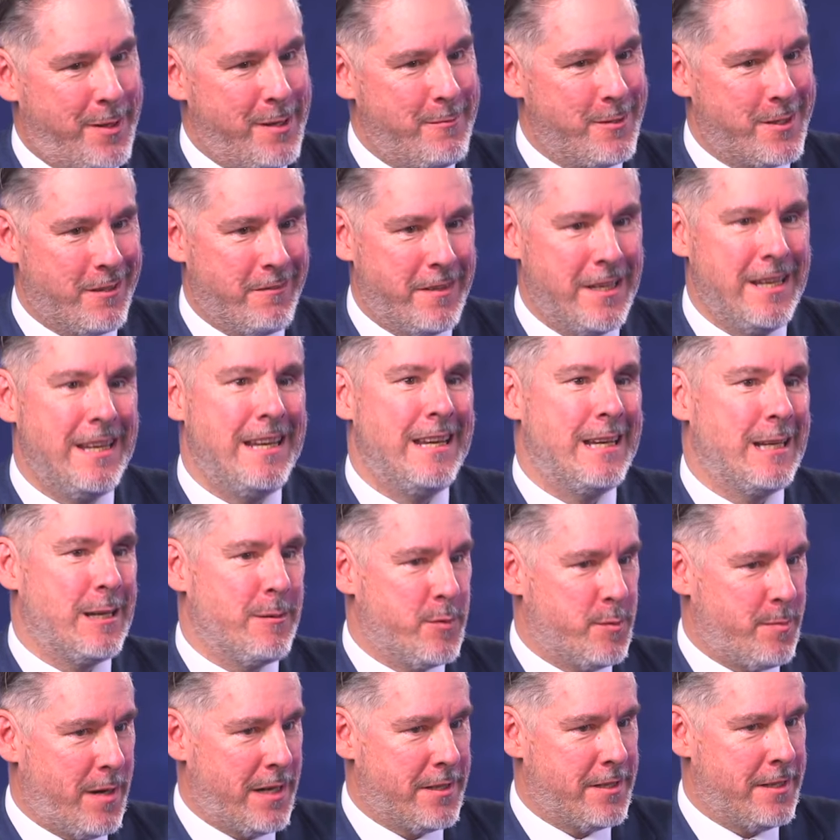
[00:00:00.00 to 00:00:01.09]
myself,
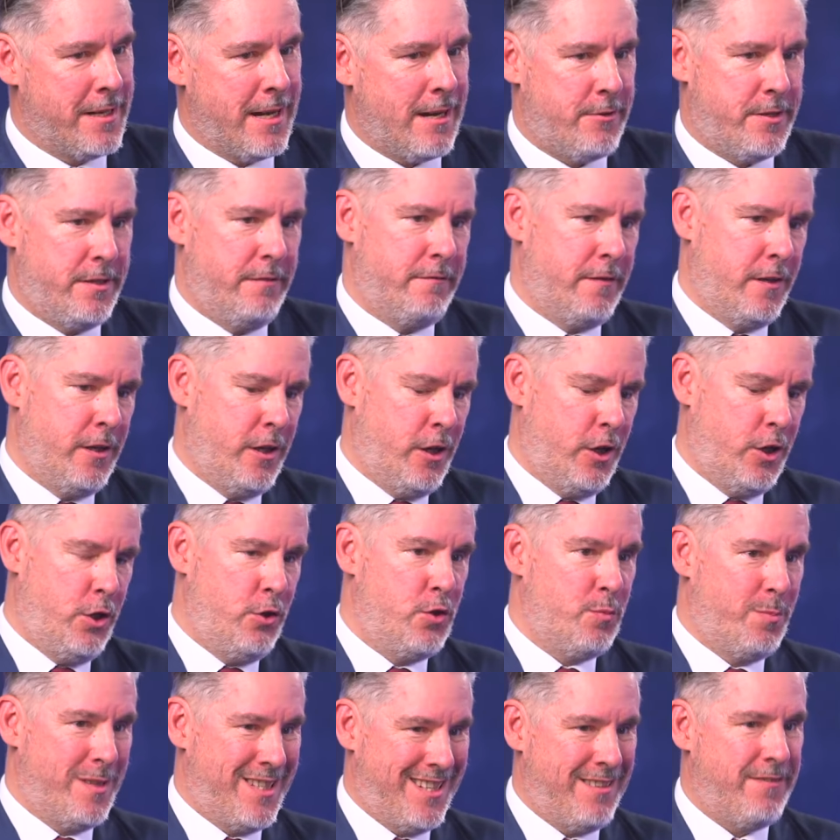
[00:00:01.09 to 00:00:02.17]
comes back to narrative. You
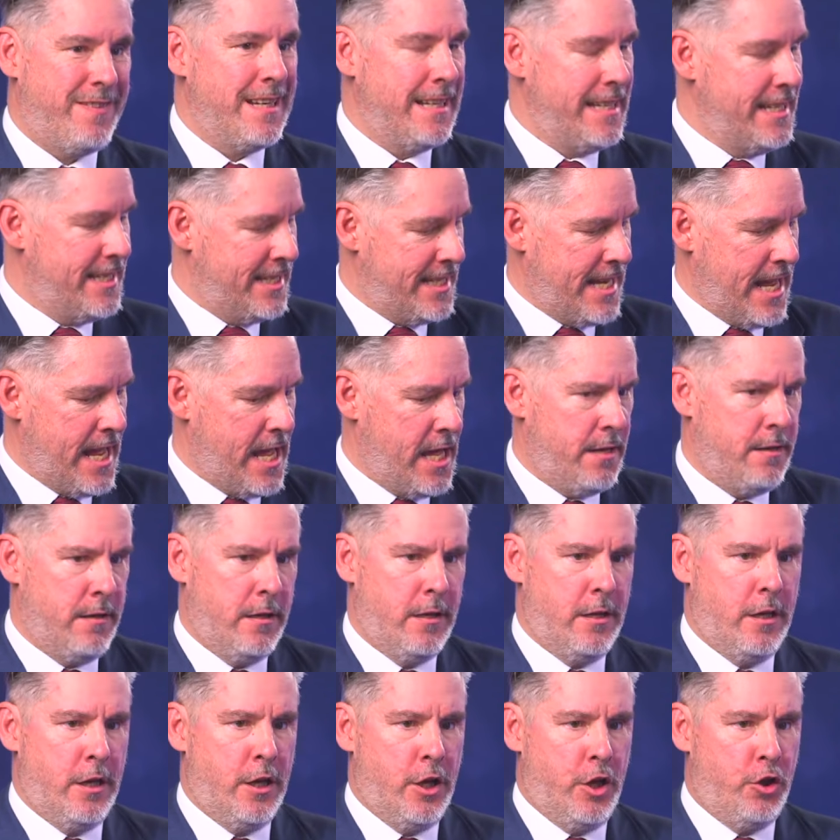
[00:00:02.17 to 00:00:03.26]
specifically said
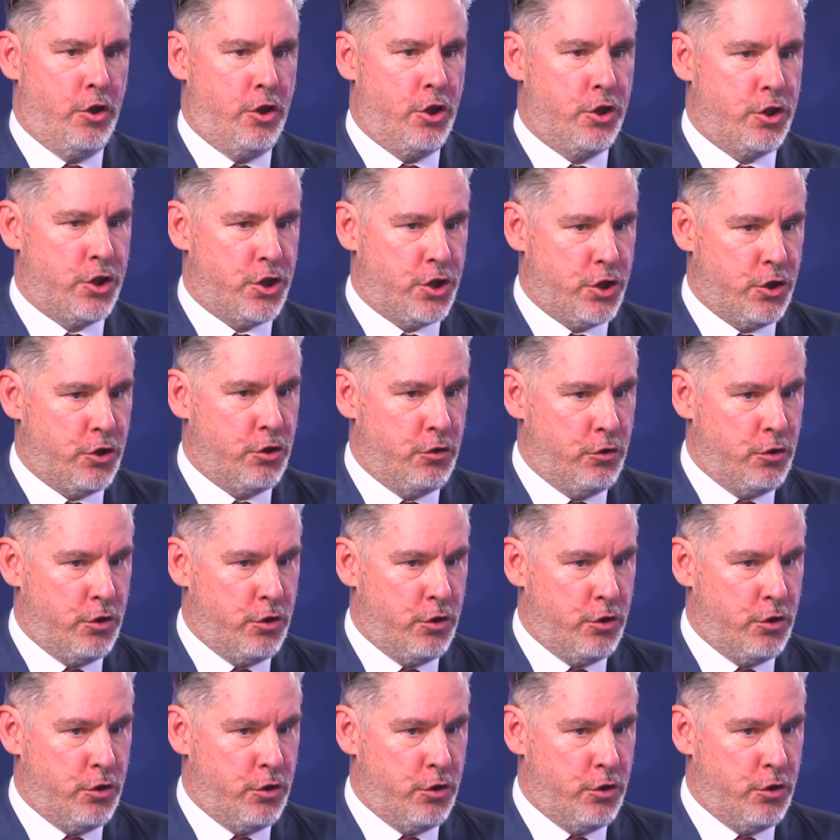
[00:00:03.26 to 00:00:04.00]
the